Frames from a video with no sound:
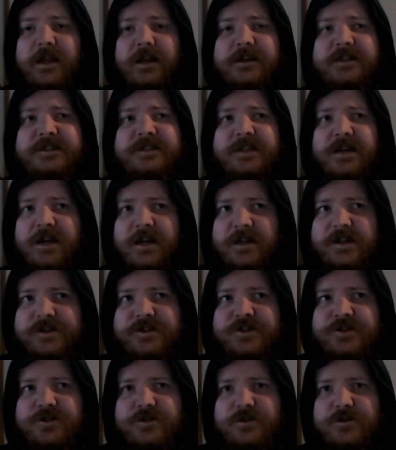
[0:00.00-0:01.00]
I decided
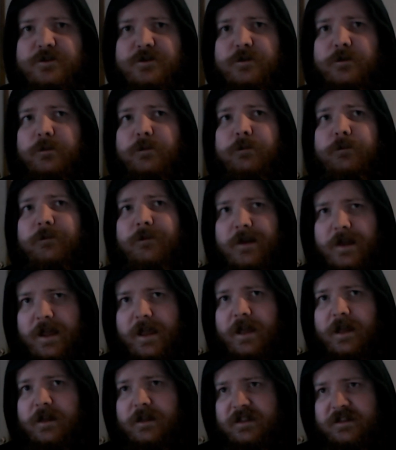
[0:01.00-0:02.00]

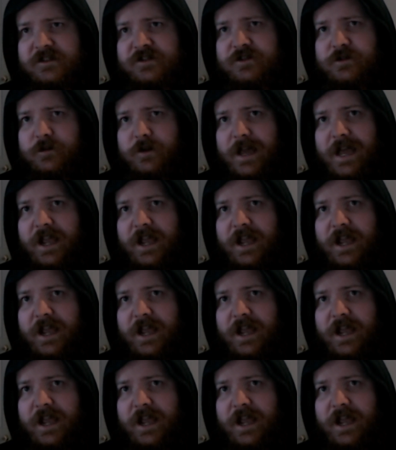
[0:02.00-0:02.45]
to